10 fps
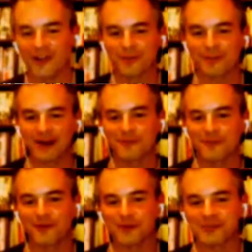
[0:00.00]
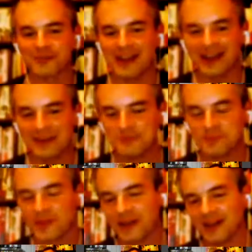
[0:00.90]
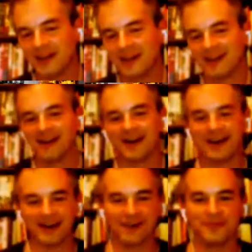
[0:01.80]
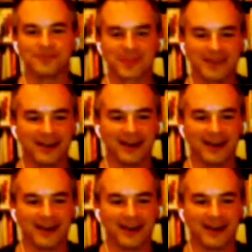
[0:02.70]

are calling her by her first name. Oh.